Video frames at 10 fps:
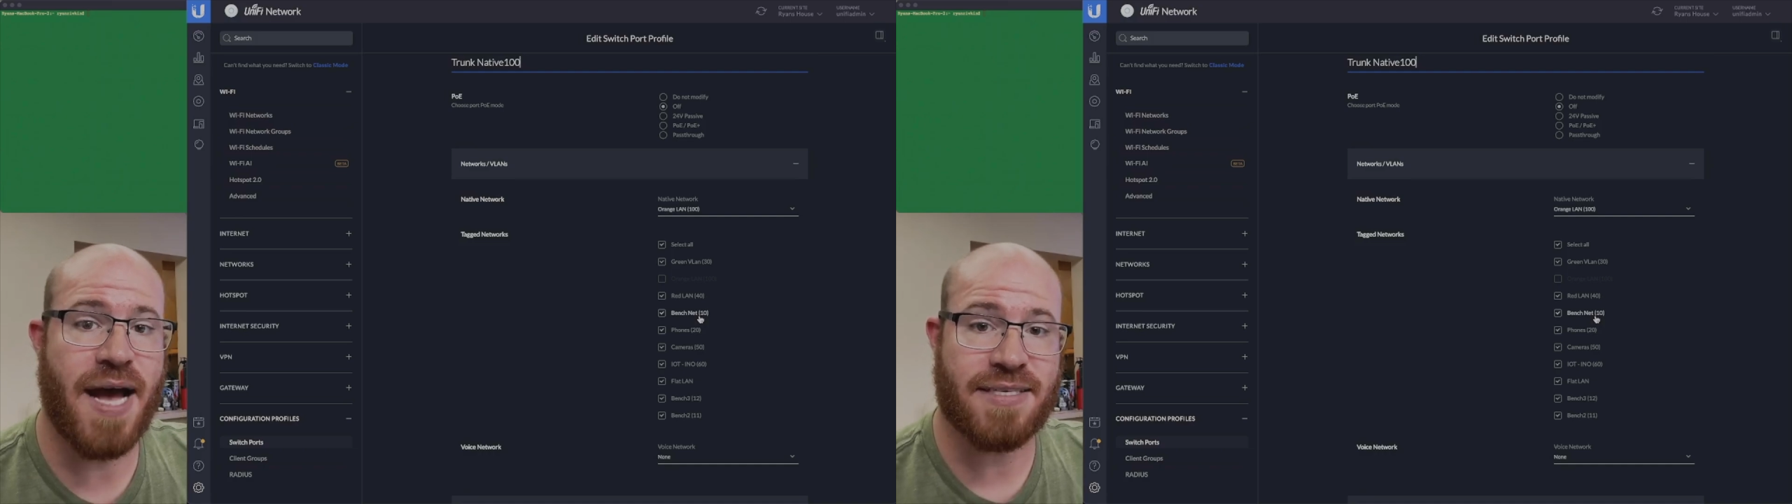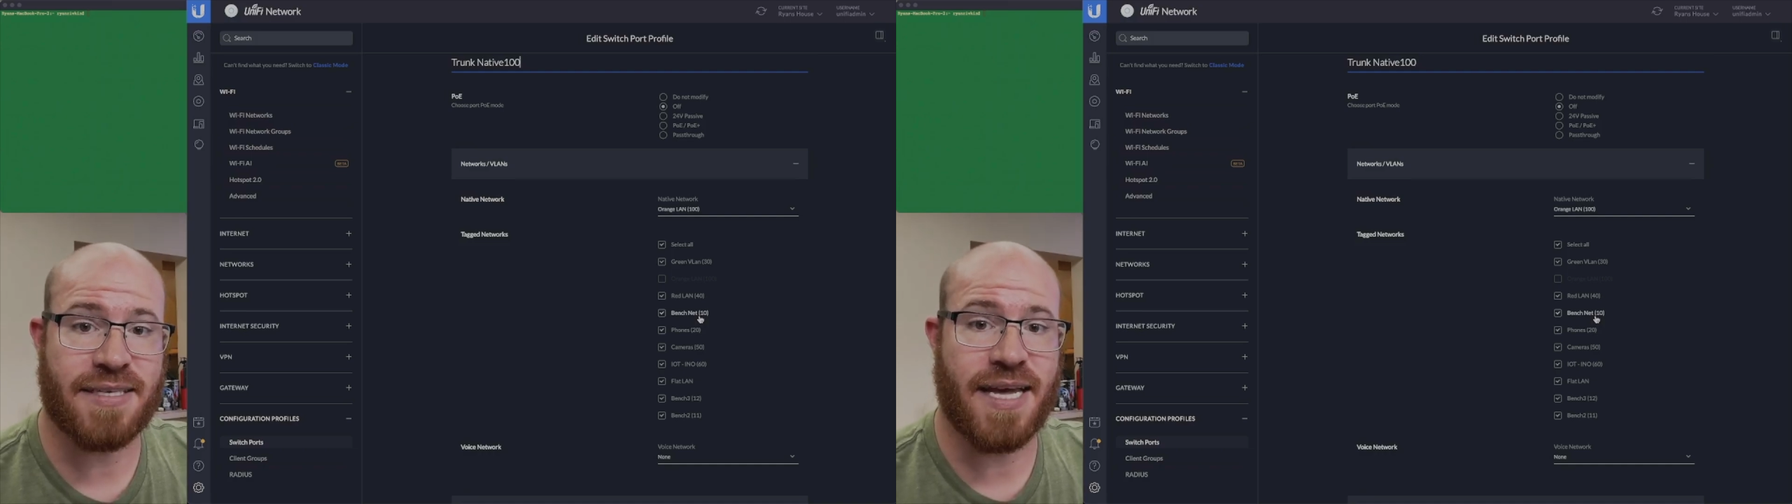
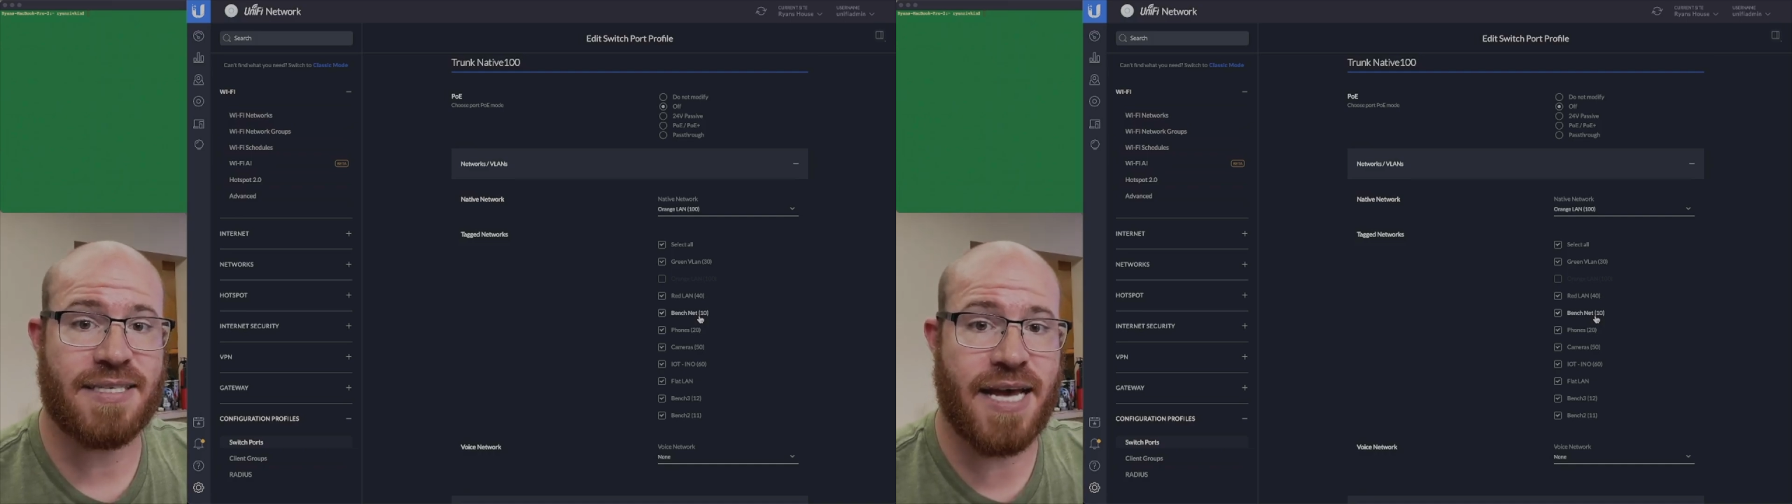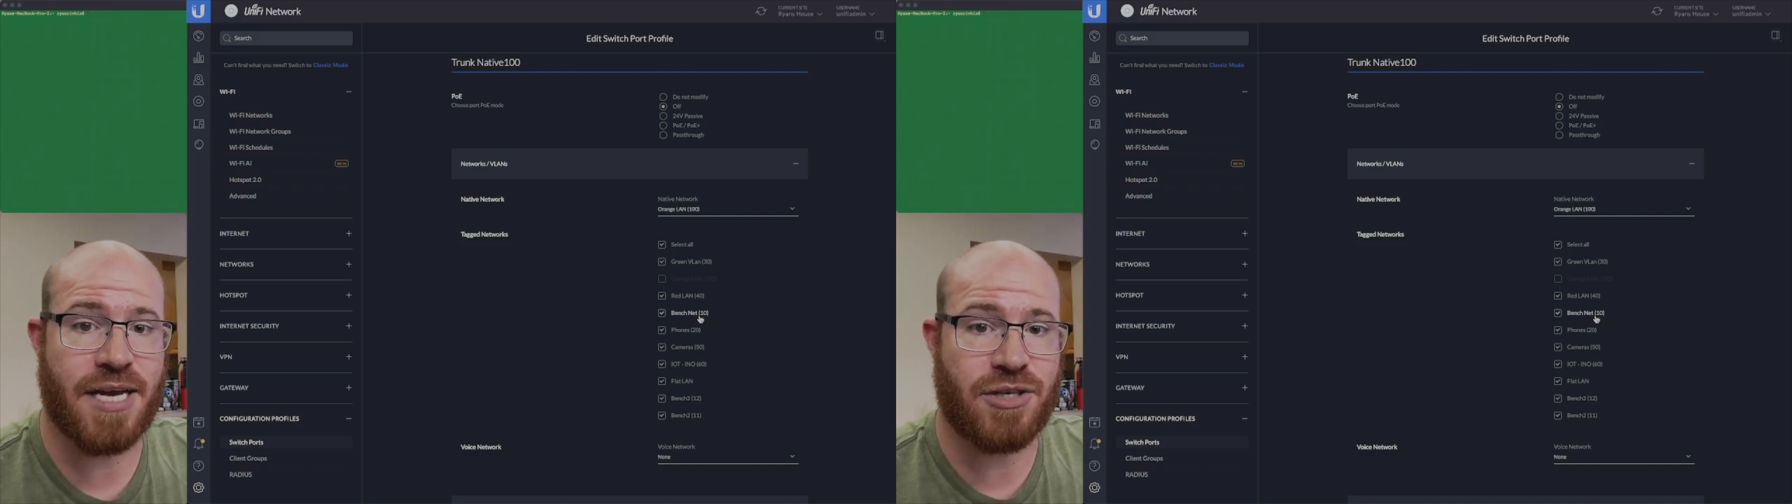passing
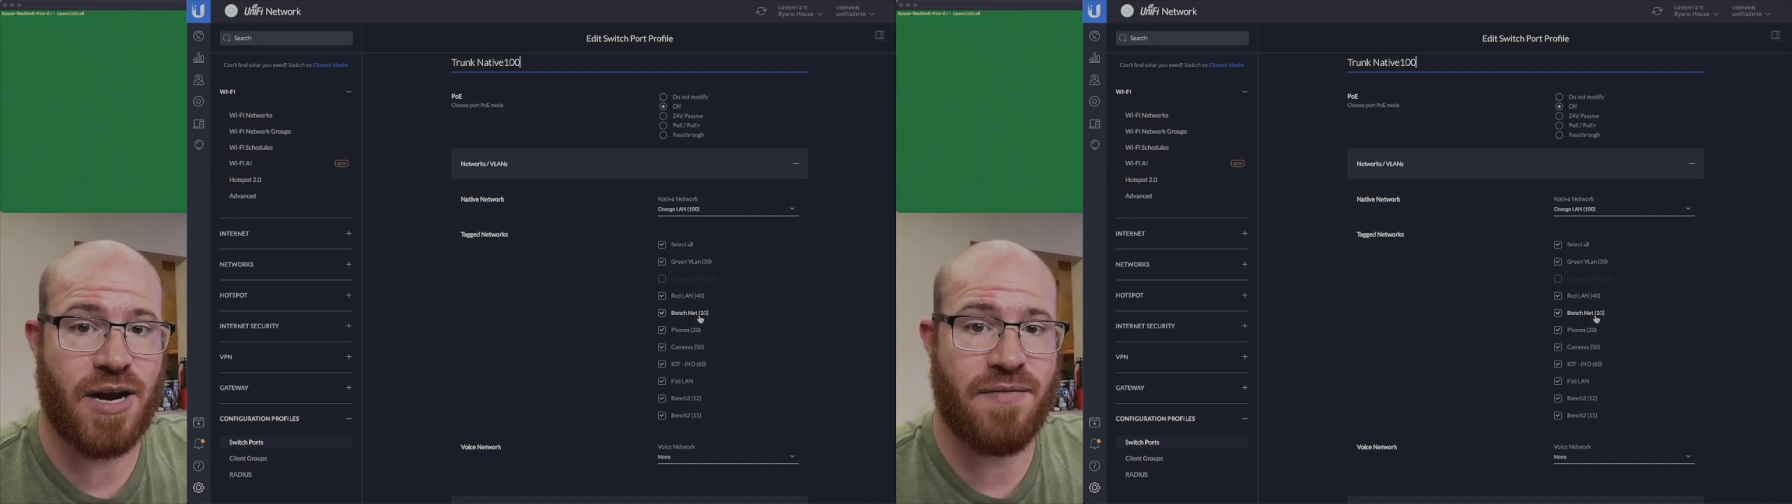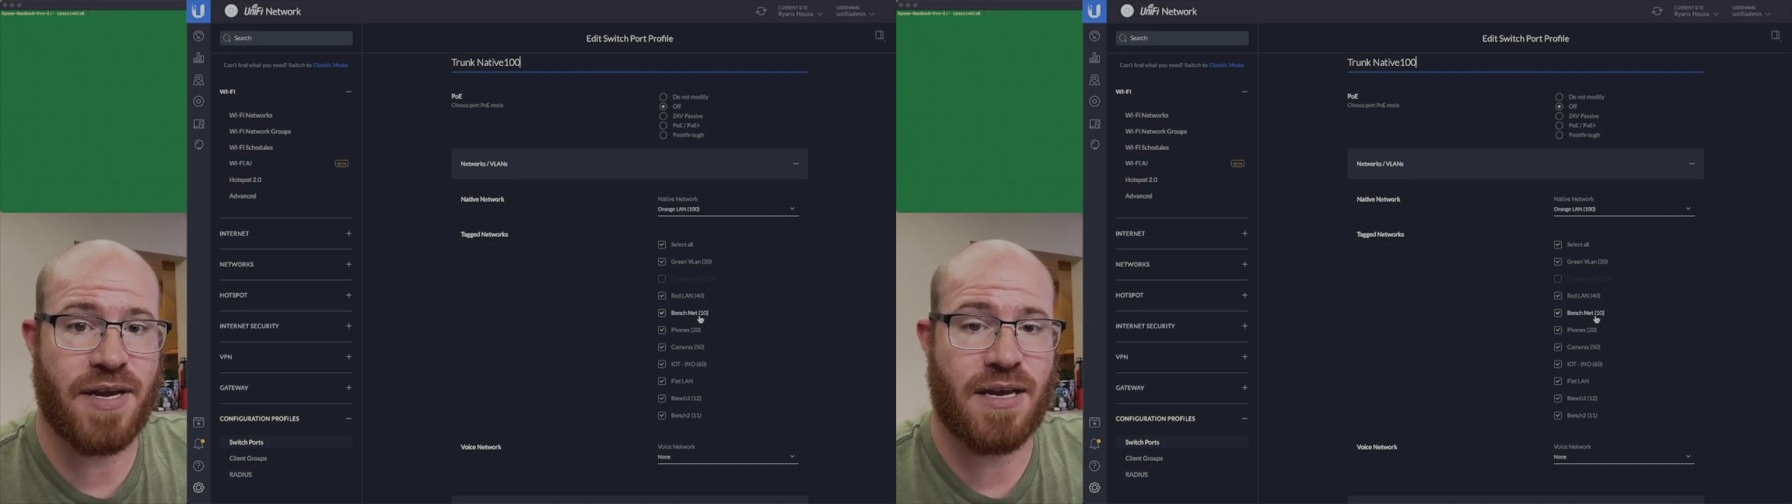that tag
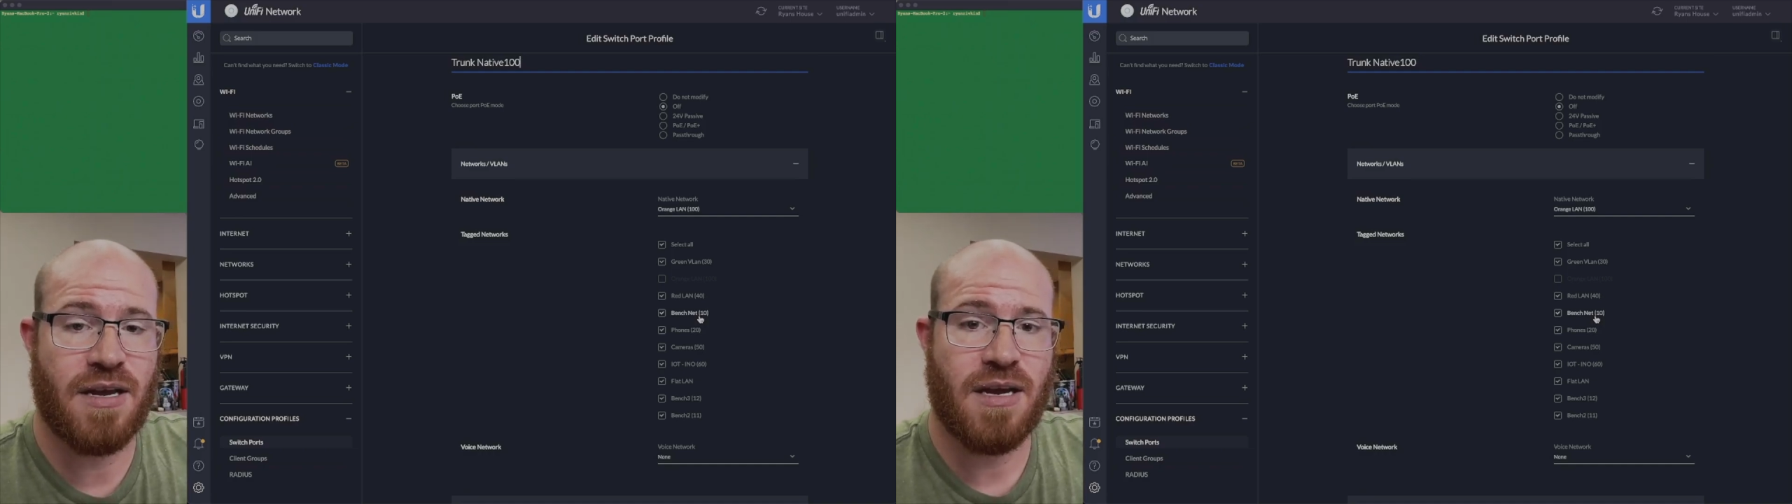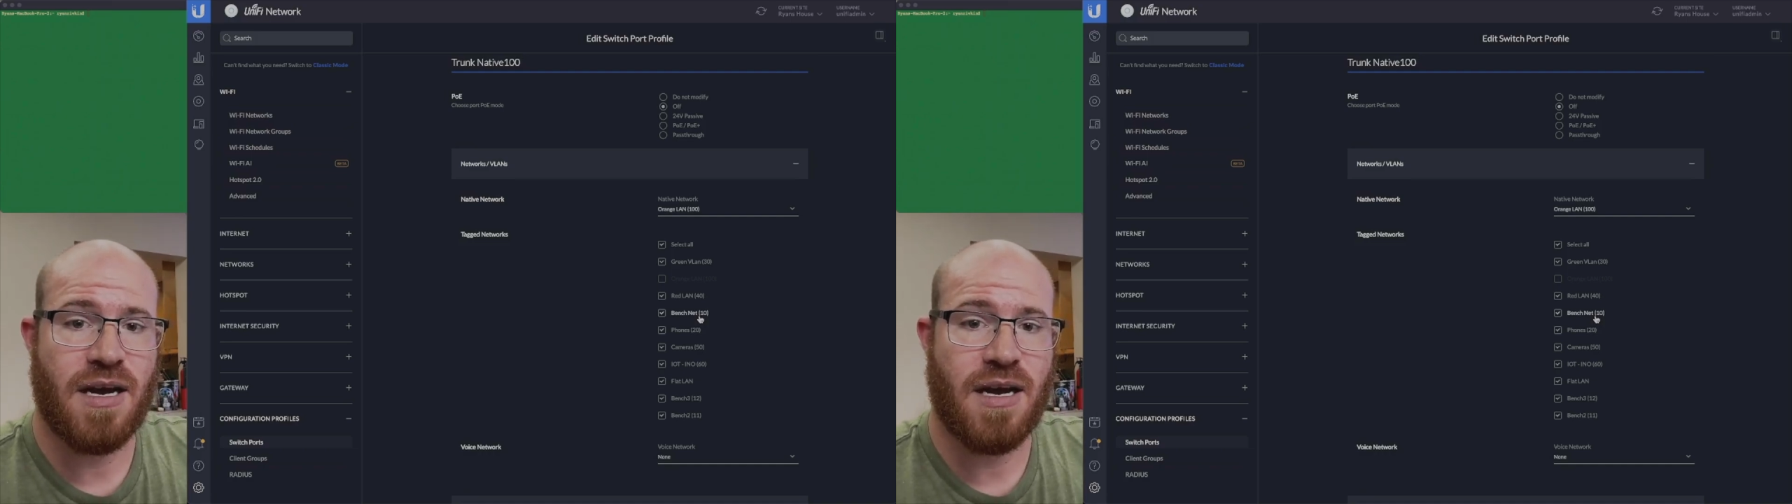traffic